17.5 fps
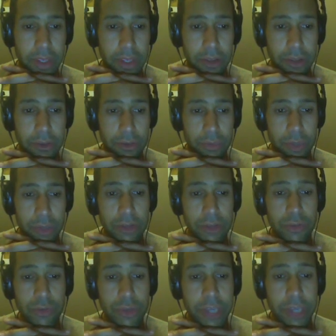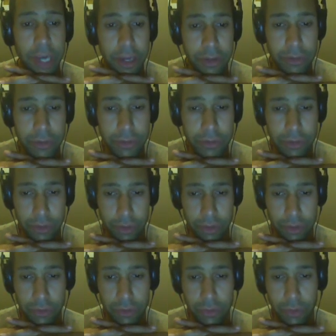So we need to guide the
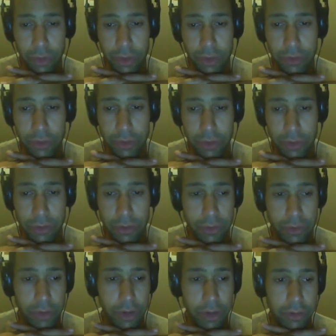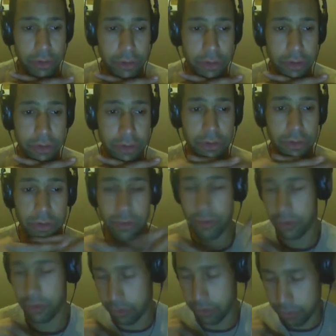search with a certain criterion or
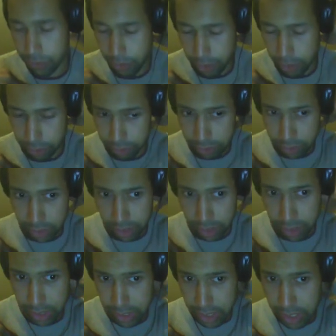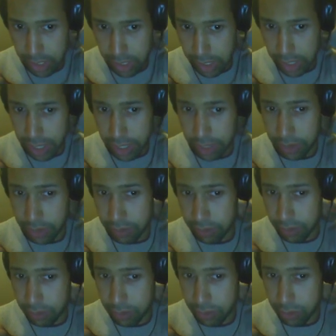set of criteria,
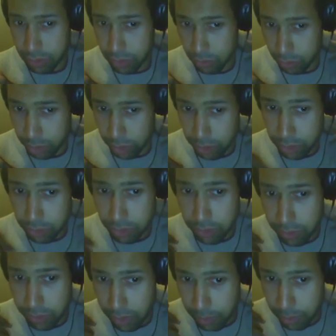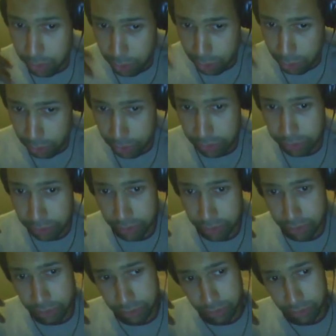and we need to develop
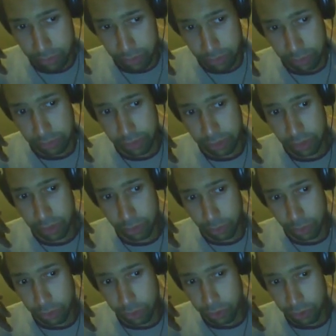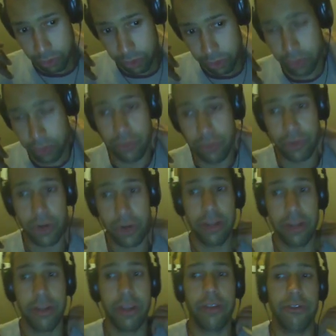heuristics to decide which tree to
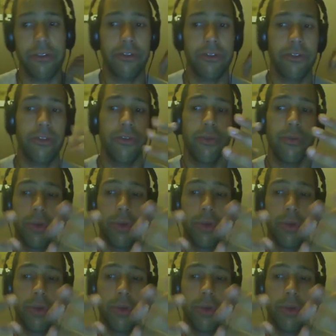try next.